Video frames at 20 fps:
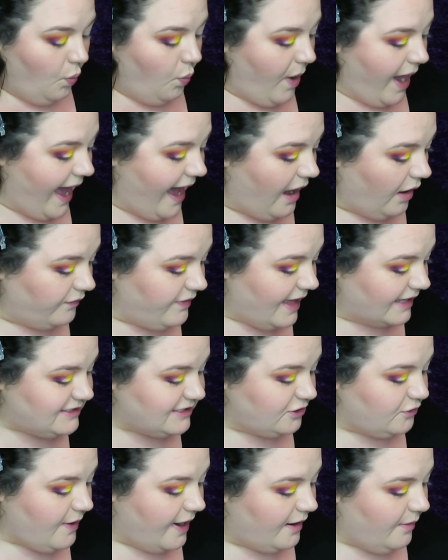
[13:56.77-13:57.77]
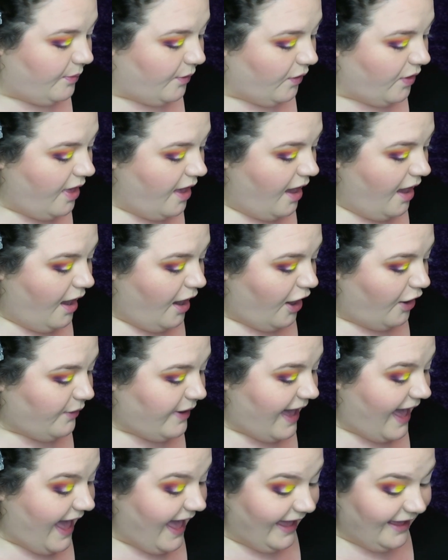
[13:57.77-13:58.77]
Wow, that's incredible.
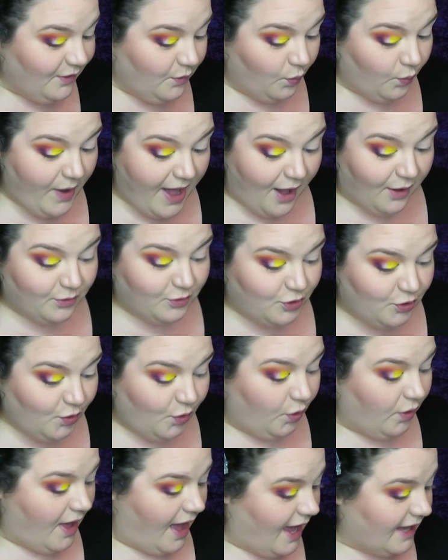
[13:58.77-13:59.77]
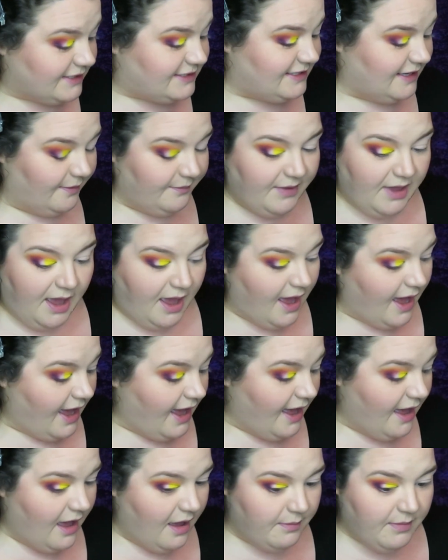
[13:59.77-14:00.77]
Okay, wow, cool, awesome.
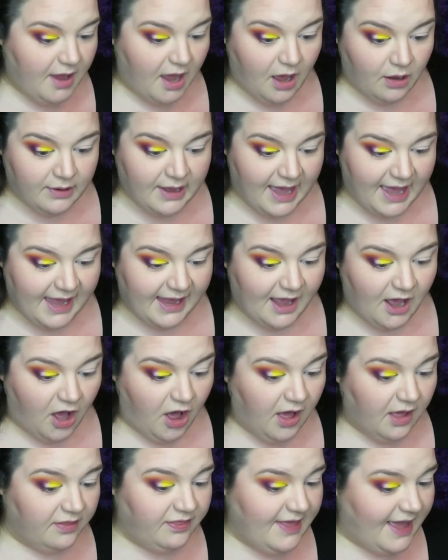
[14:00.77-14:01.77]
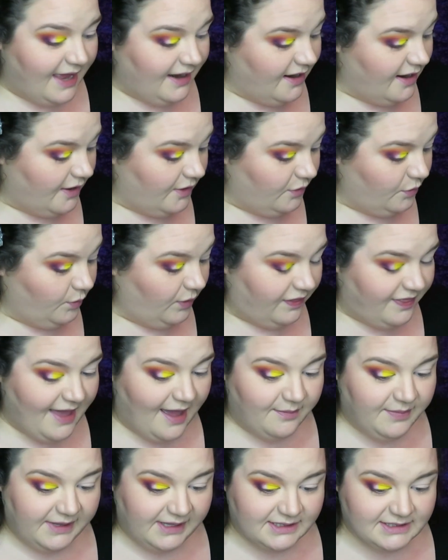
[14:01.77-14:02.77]
Okay, on that note, with
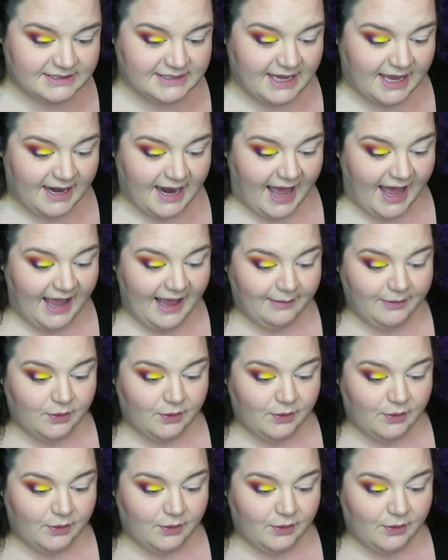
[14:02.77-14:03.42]
that being said, I